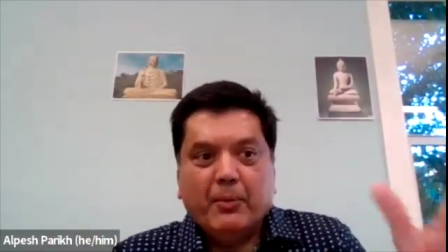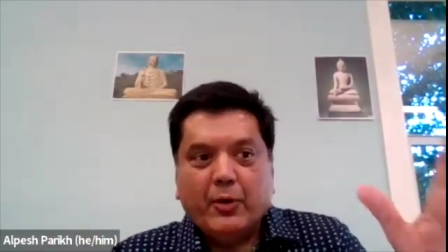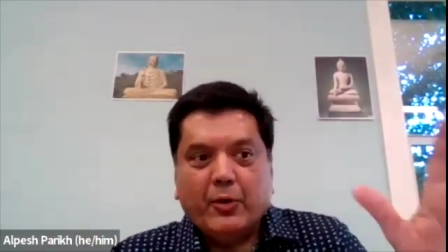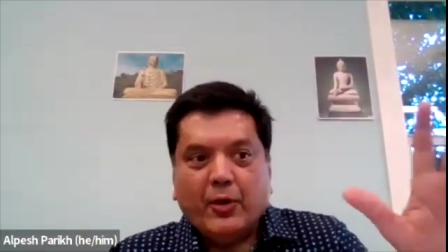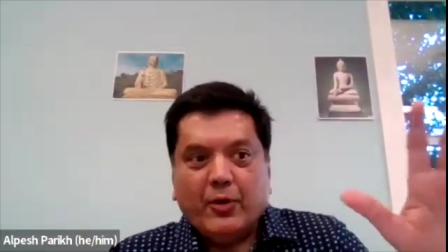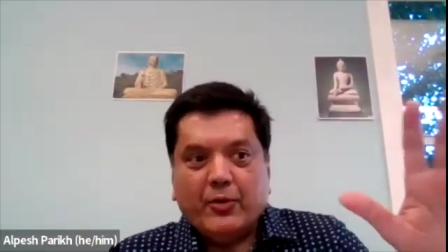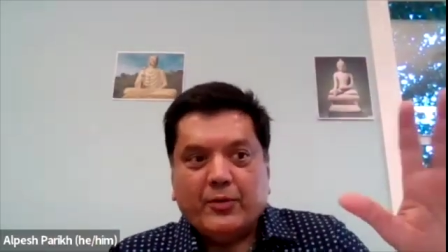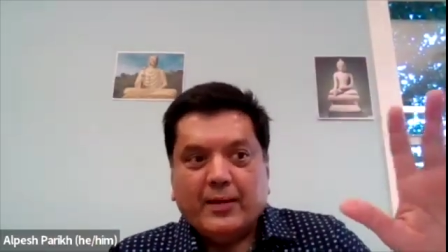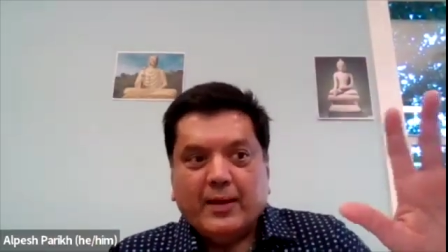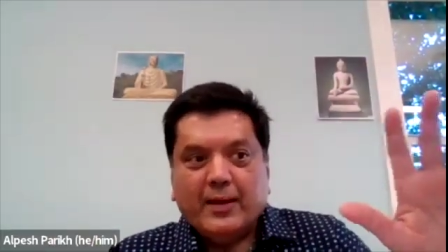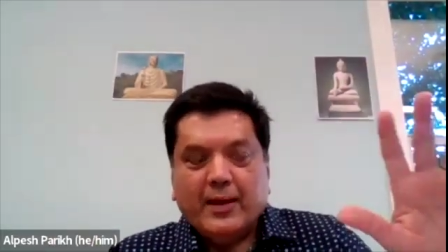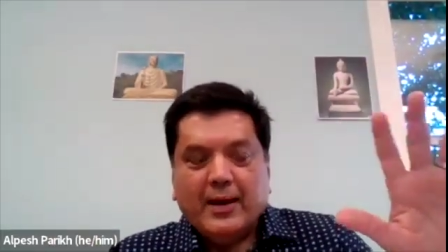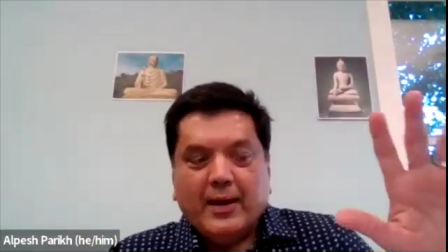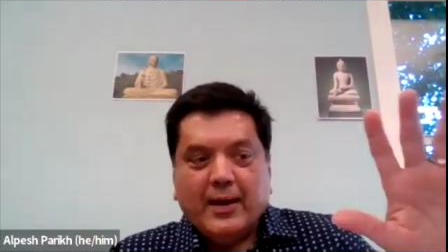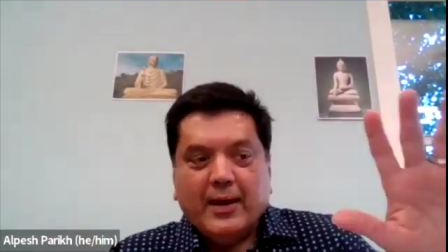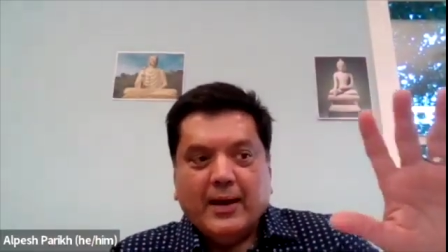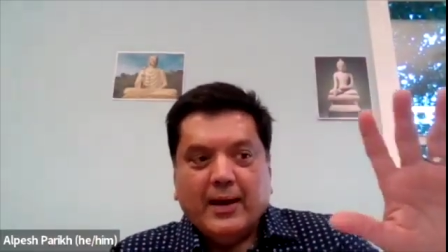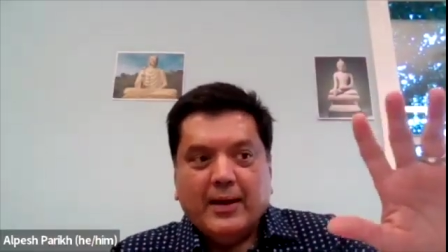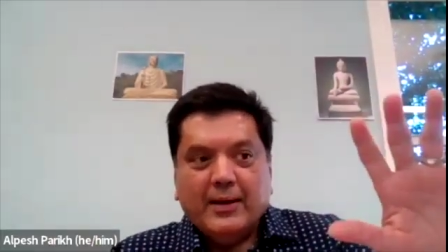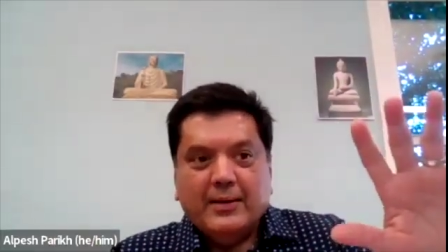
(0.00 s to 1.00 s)
because
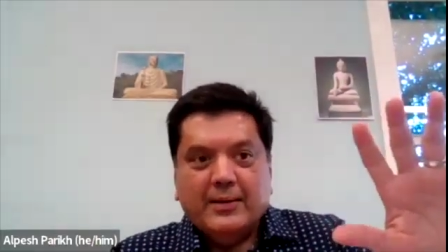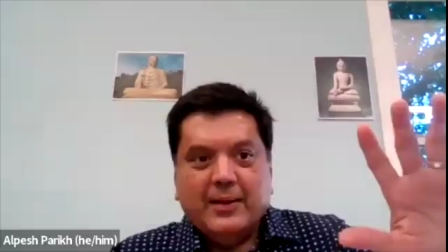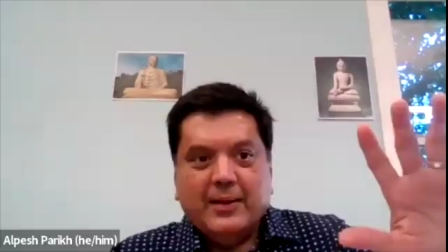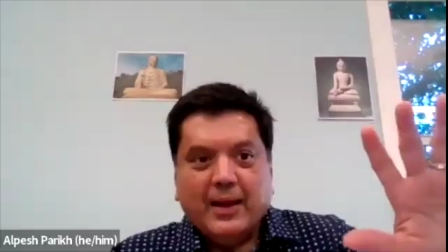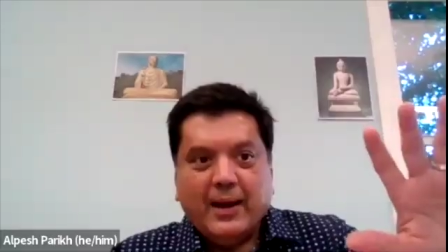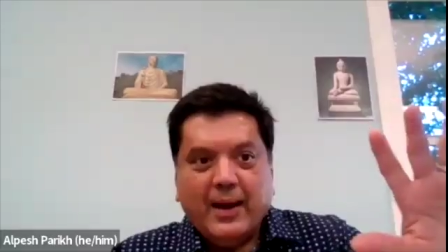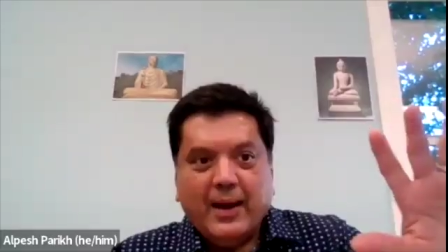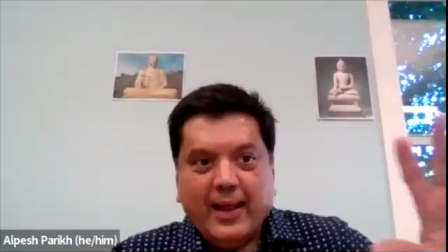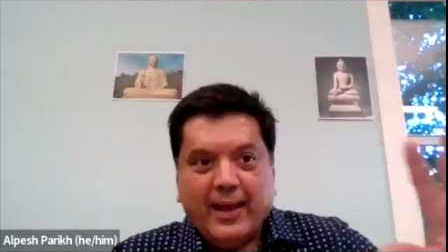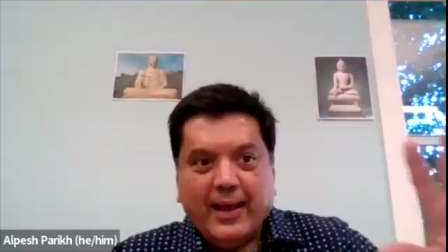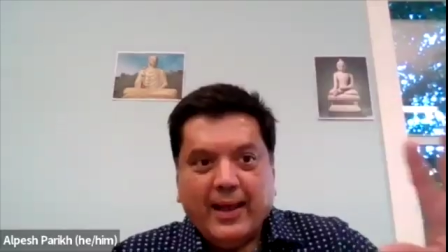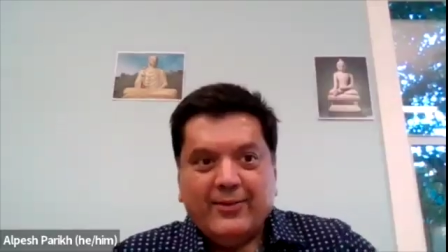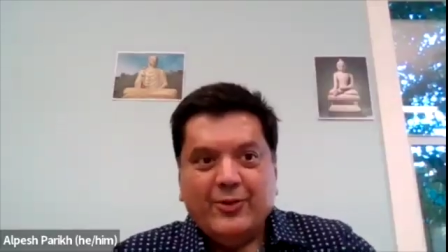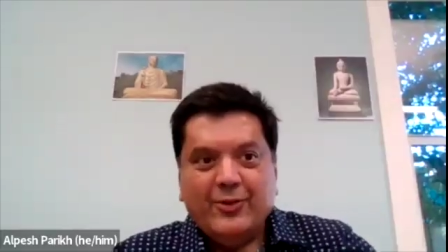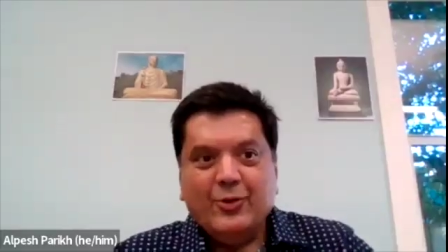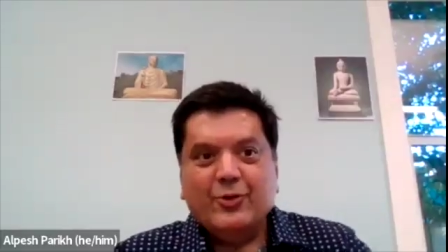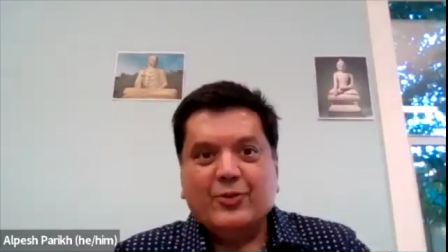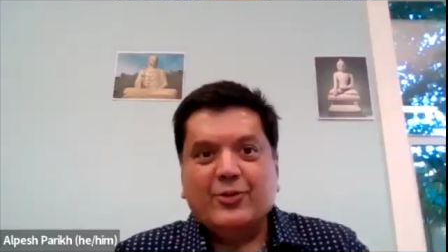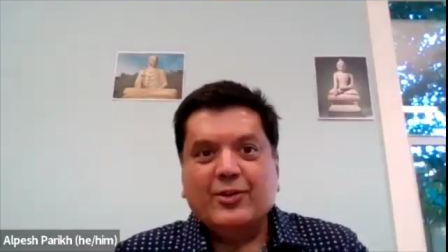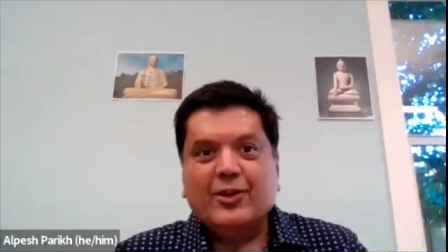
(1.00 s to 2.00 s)
the
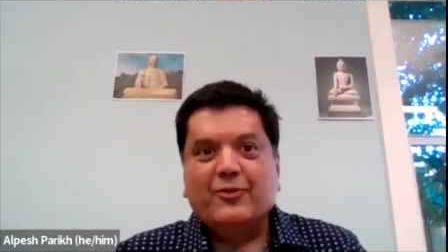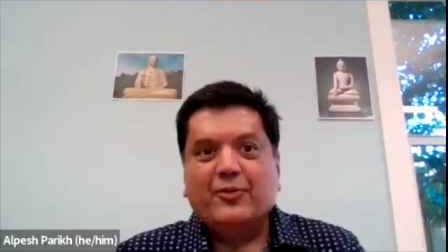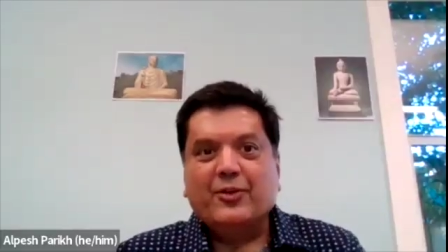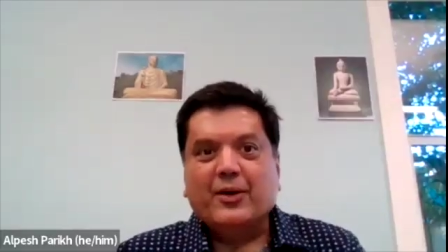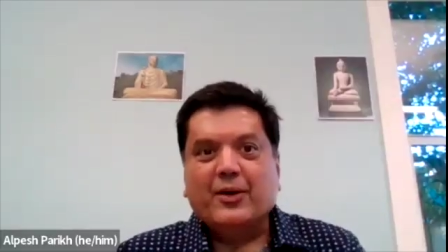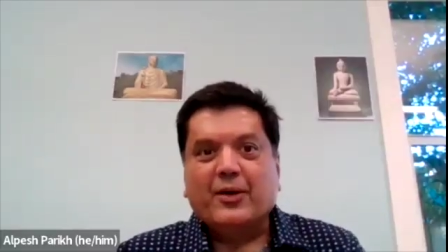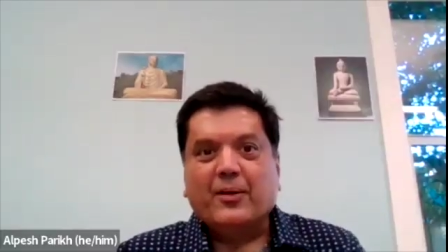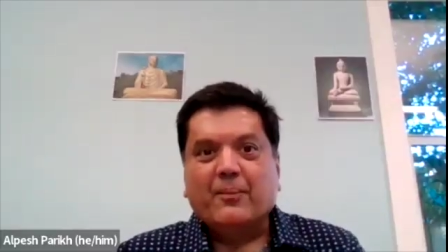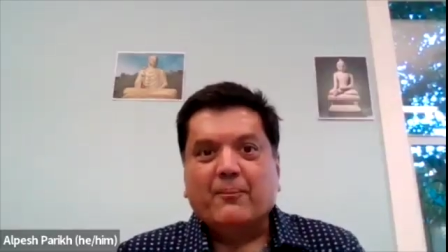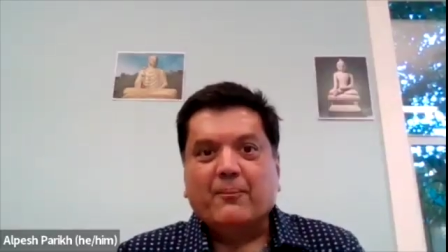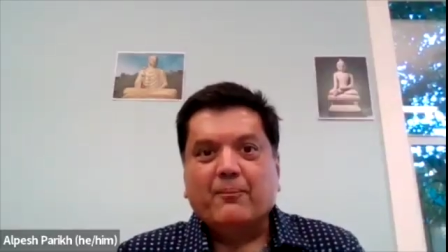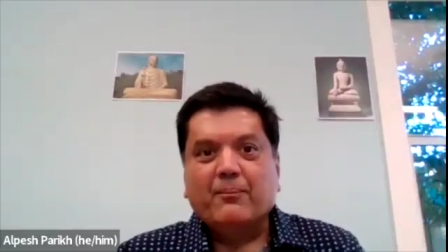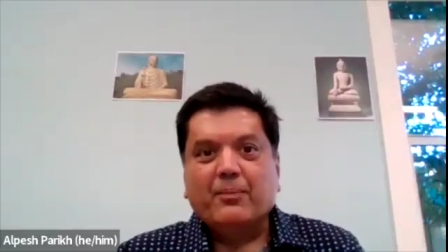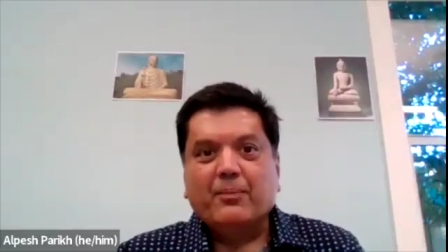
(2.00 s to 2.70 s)
less you suffer,